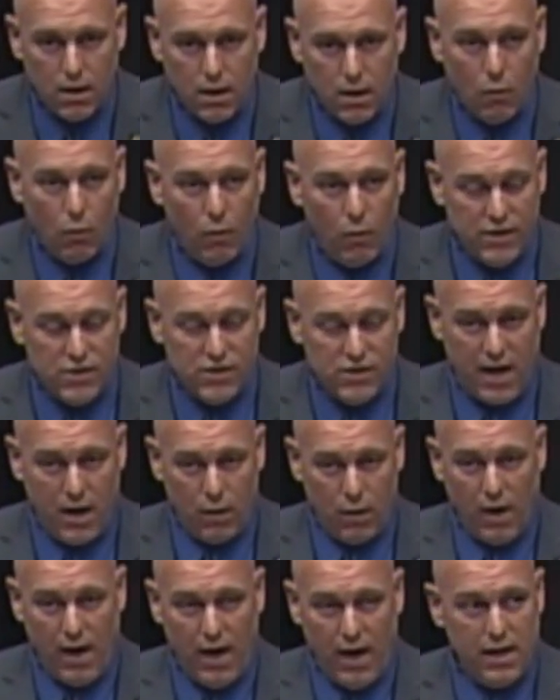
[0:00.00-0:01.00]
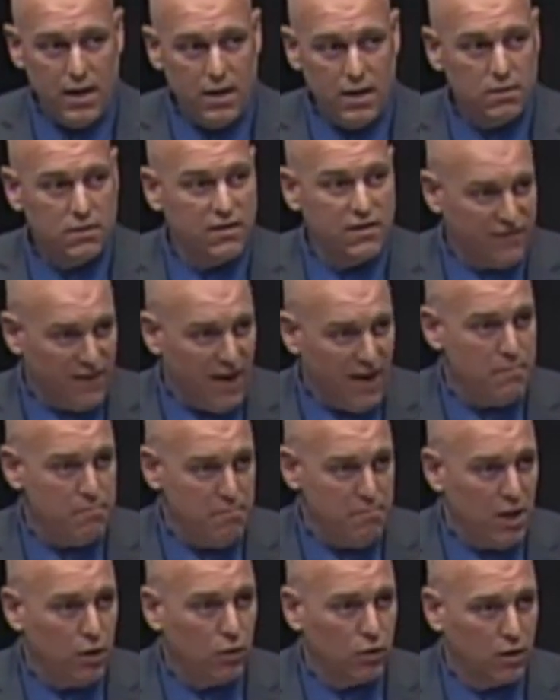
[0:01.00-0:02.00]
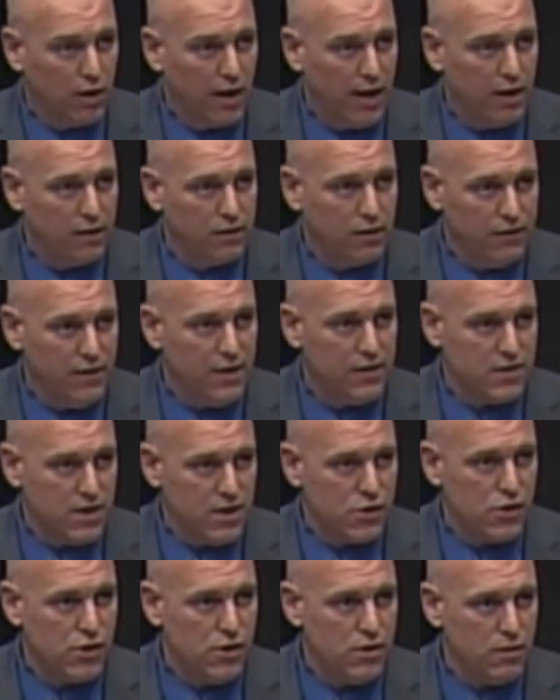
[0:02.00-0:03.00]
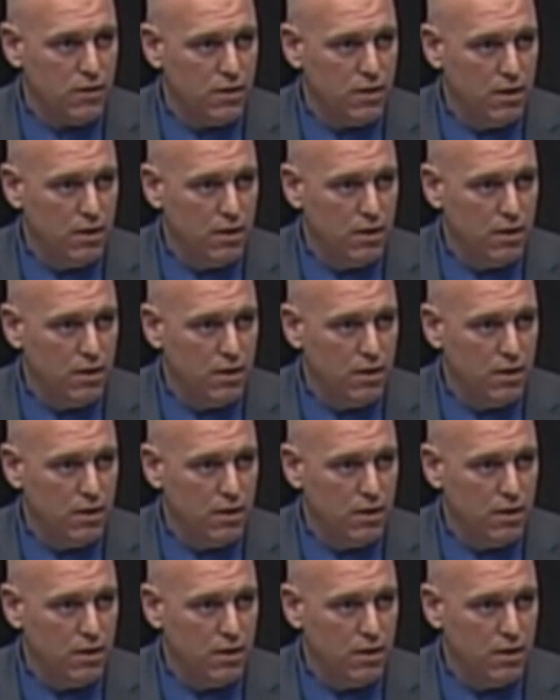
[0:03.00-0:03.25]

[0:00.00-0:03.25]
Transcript: we stand ready to find middle ground on this issue,